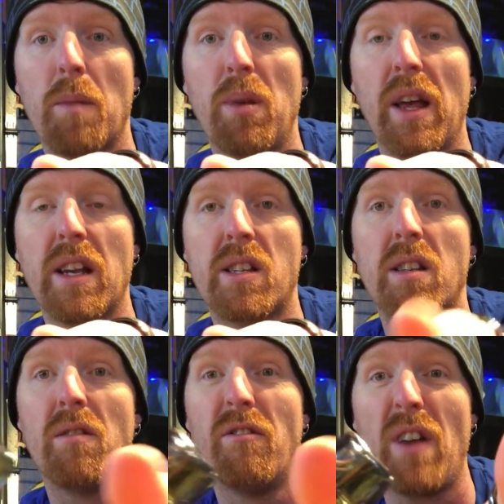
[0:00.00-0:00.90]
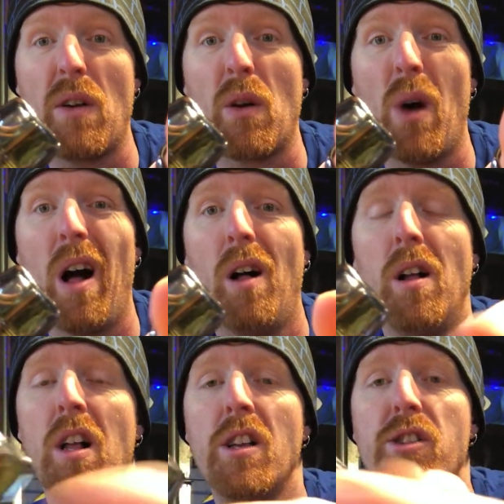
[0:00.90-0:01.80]
into place very well.
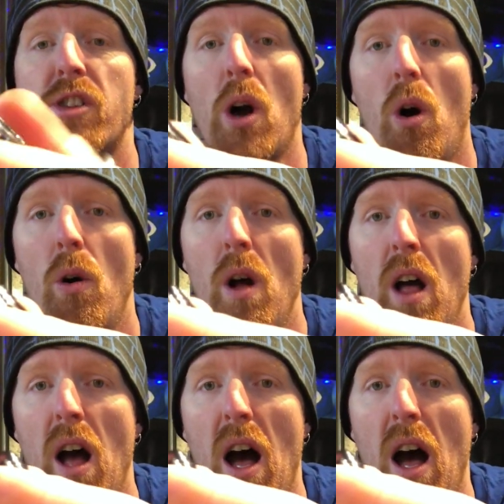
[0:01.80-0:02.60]
So